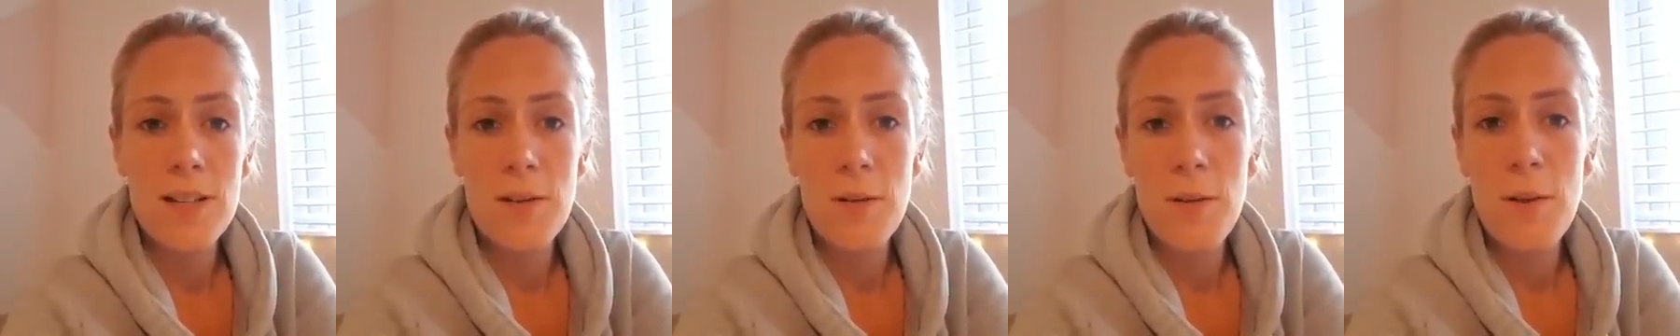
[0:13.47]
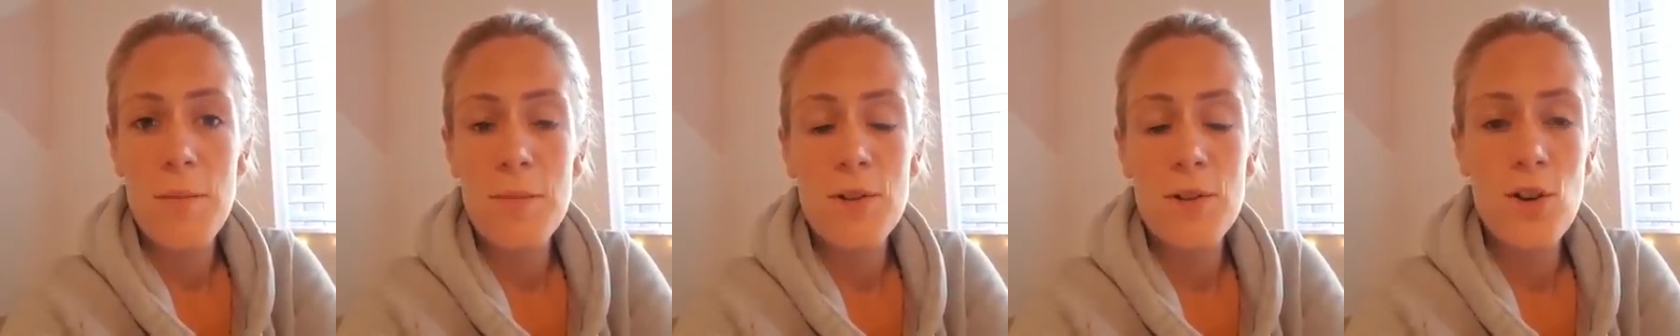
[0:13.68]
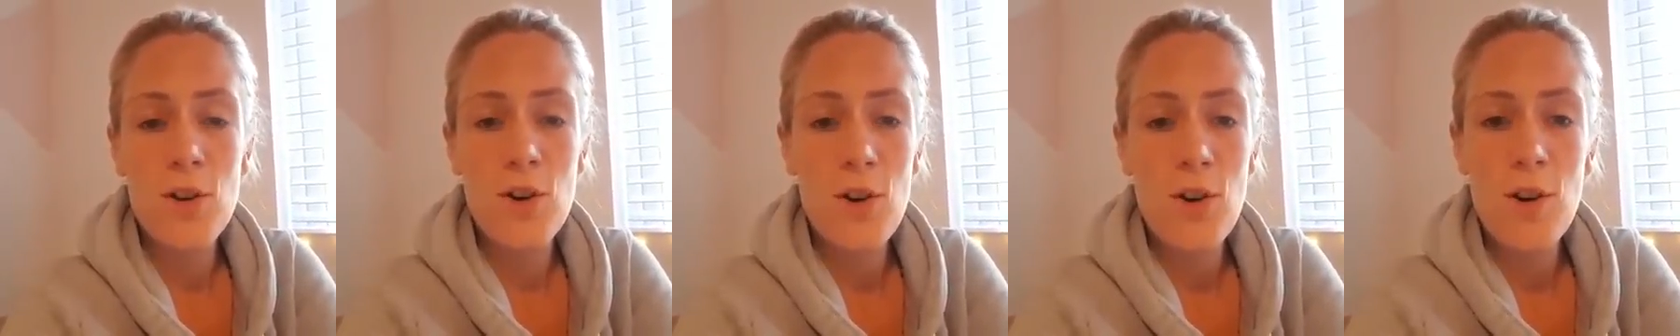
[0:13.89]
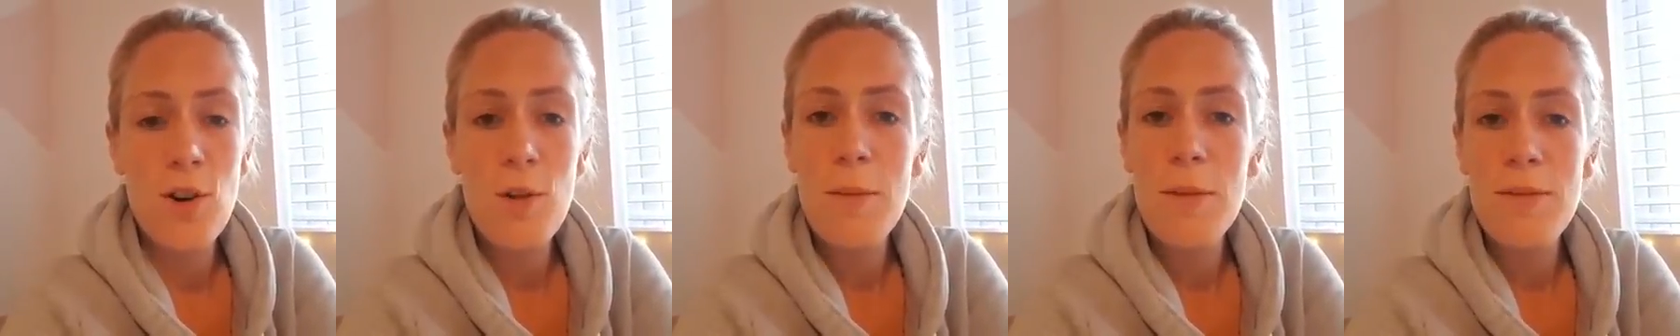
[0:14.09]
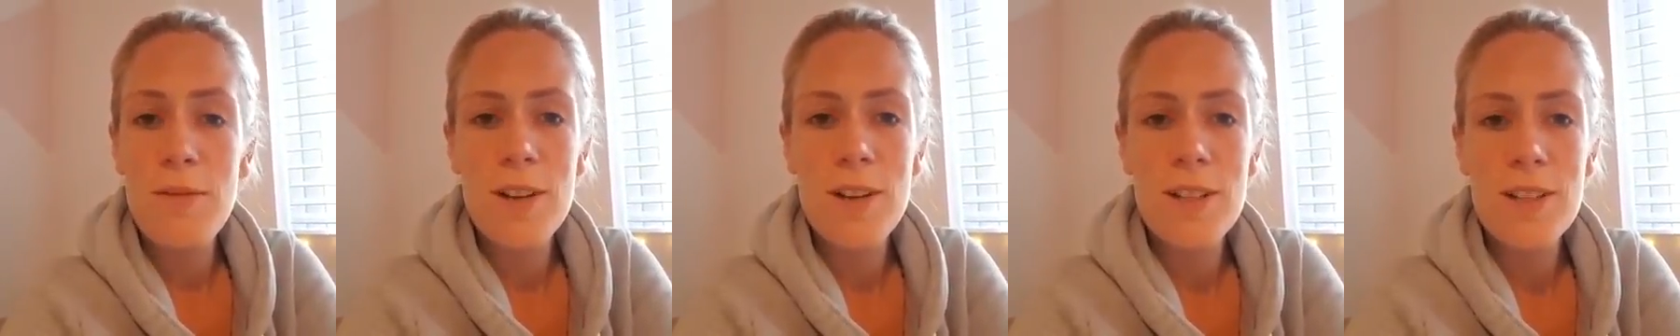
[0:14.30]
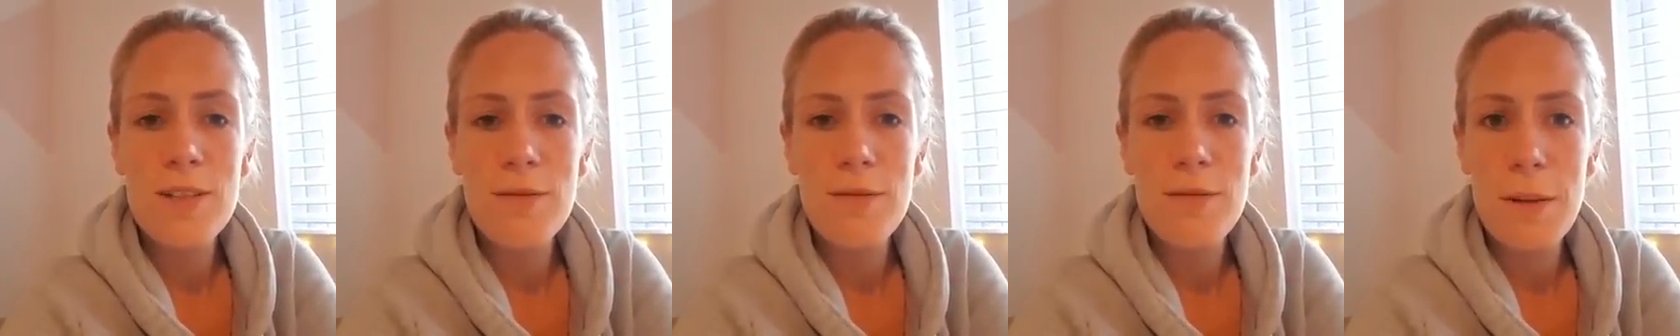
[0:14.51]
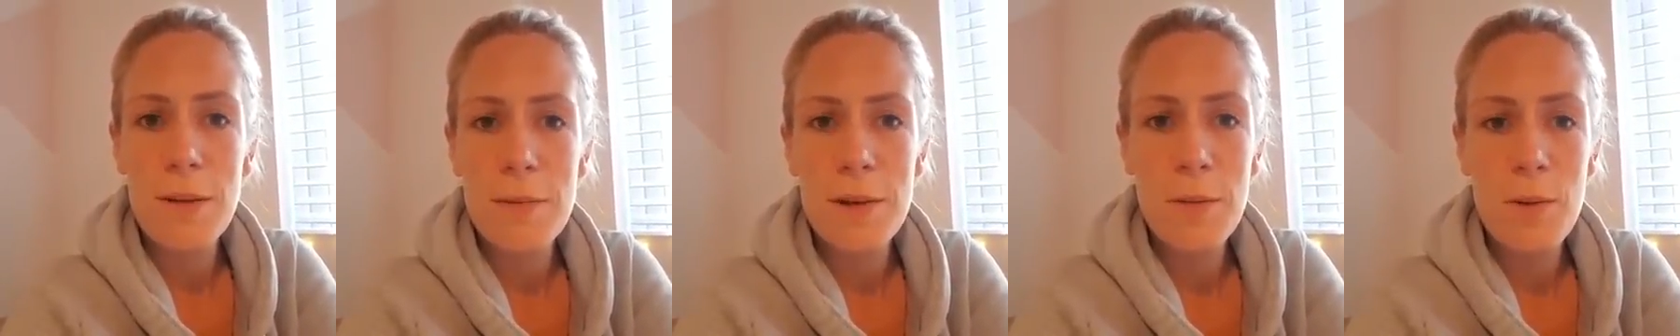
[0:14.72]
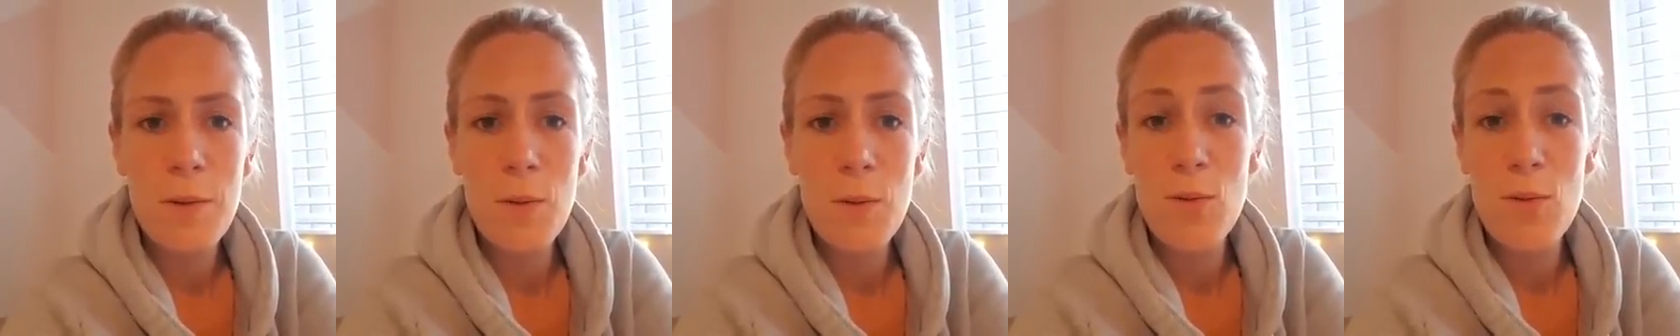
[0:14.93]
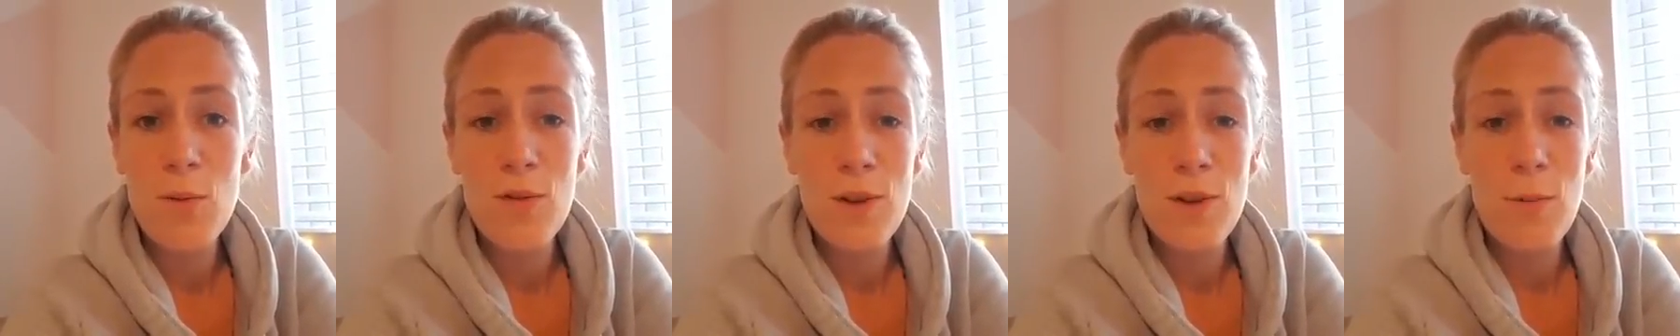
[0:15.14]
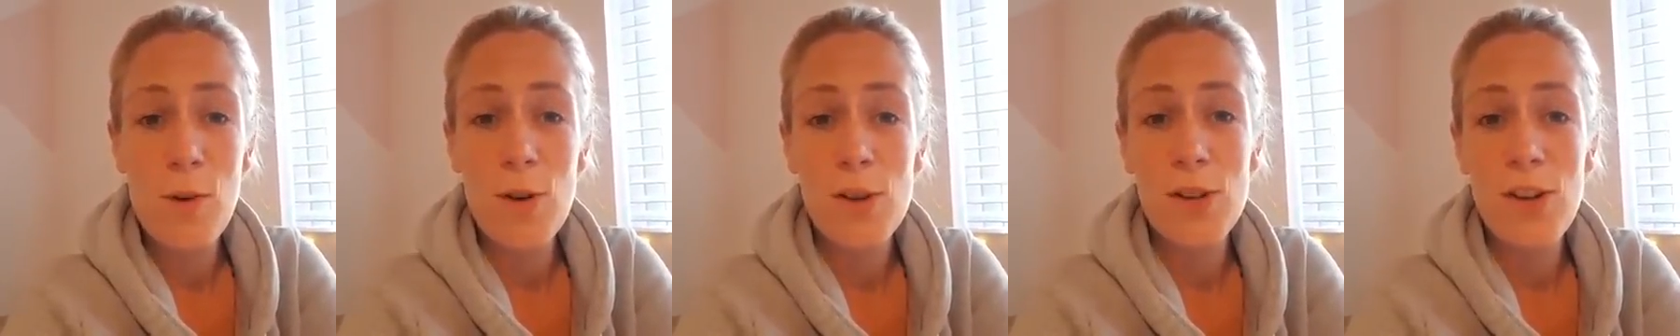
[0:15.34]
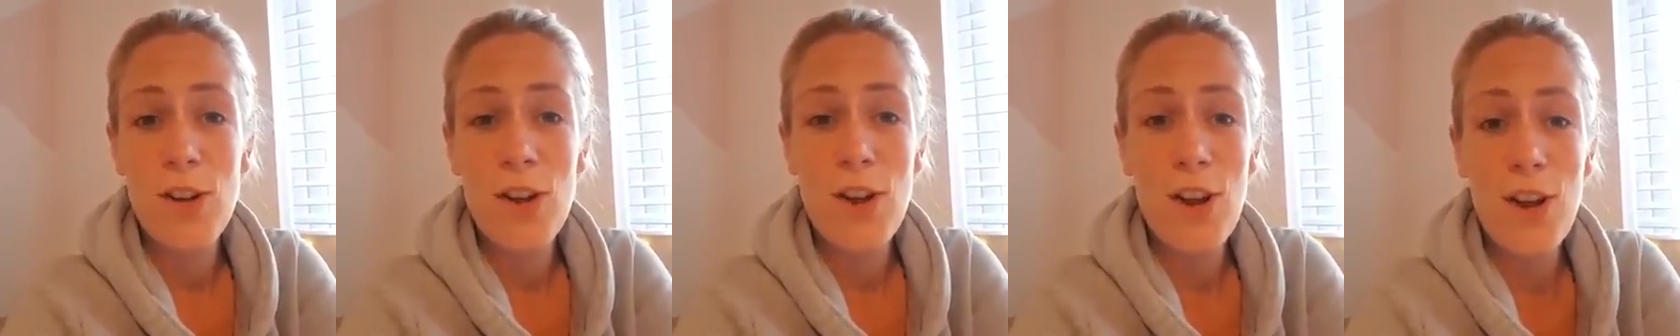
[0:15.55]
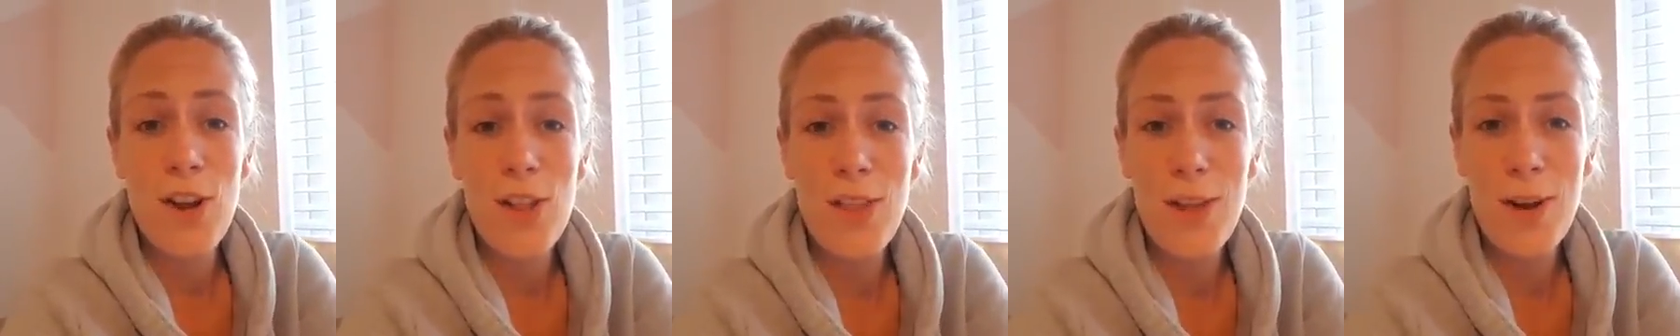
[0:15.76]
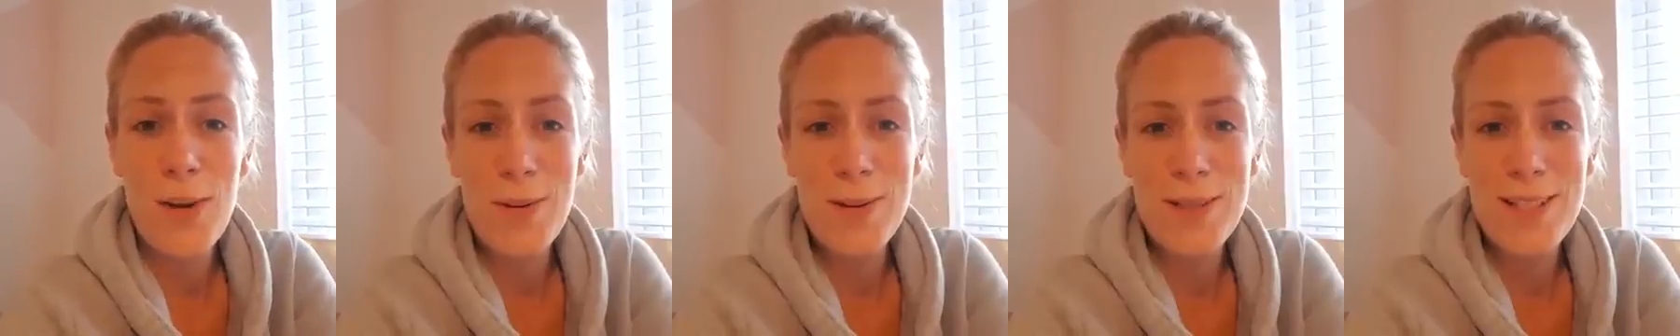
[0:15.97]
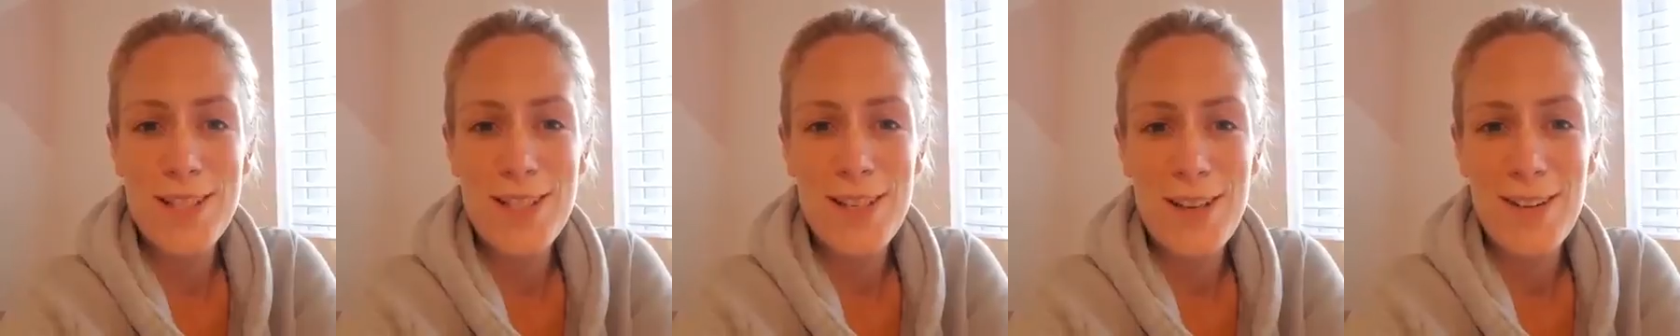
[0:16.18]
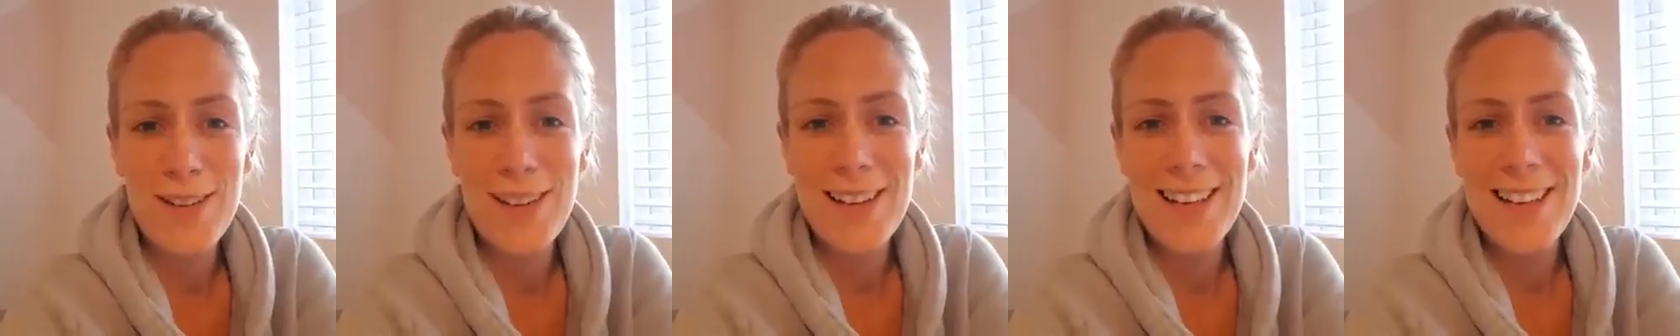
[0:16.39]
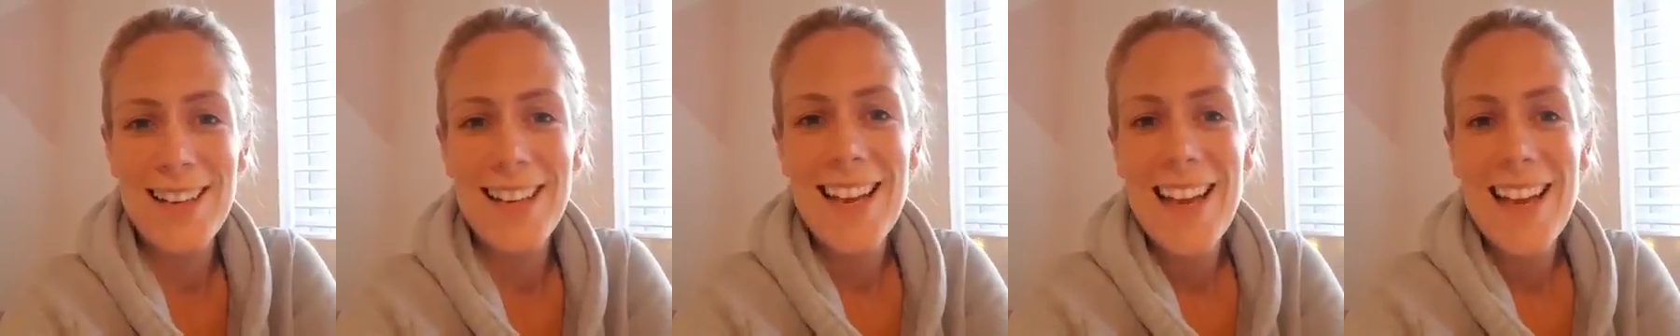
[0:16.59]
So I'm sure all my friends and family were wondering what I was doing.